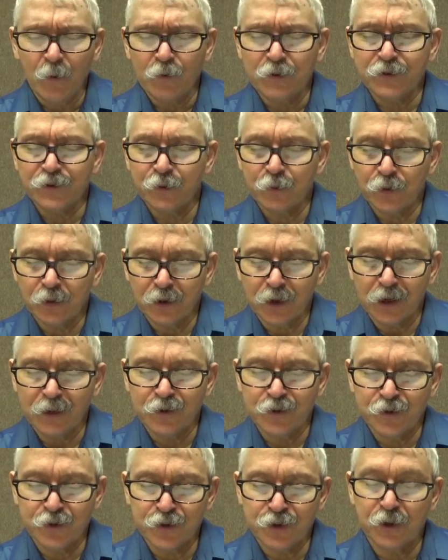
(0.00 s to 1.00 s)
was the
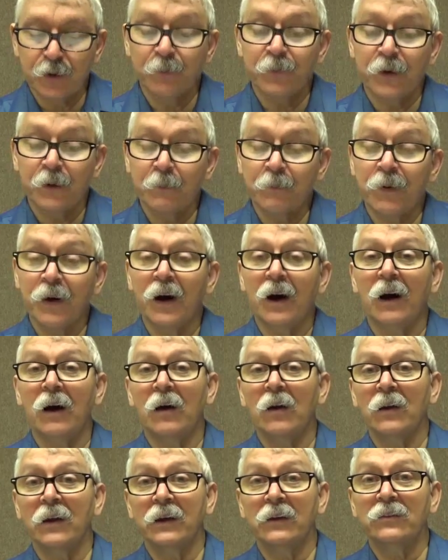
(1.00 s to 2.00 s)
relationship that
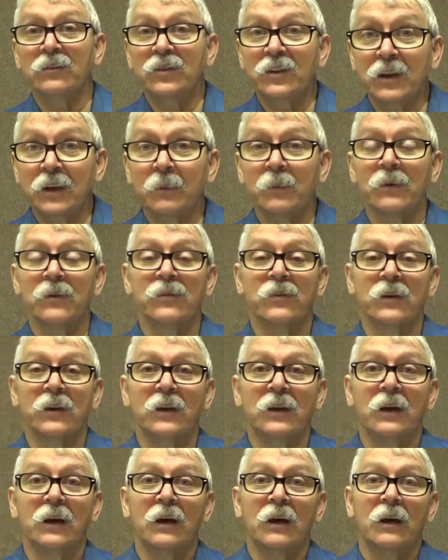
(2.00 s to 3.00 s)
Paul and Timothy
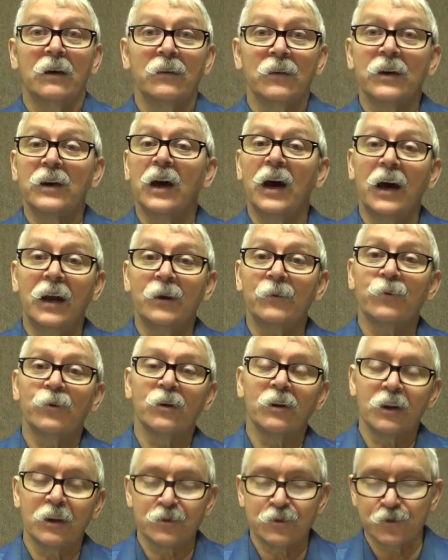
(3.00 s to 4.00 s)
the kind of
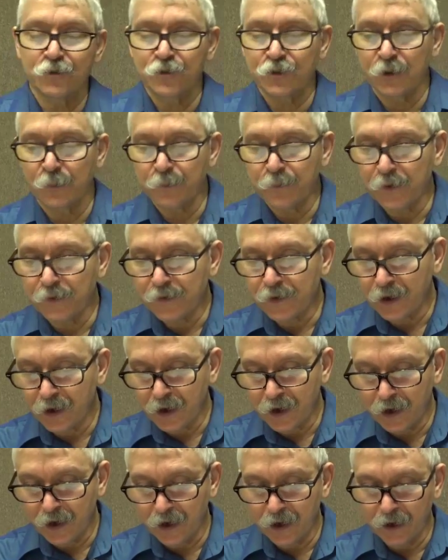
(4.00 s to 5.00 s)
relationship that they
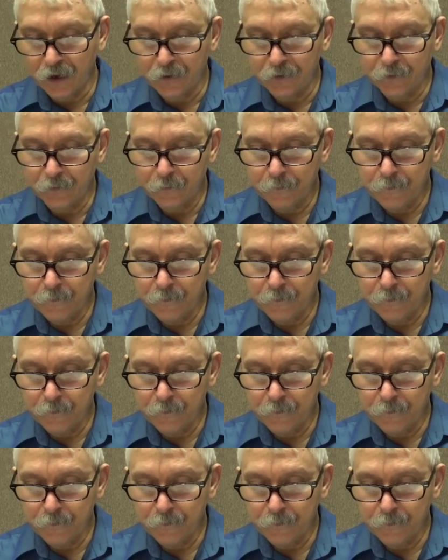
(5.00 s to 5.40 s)
had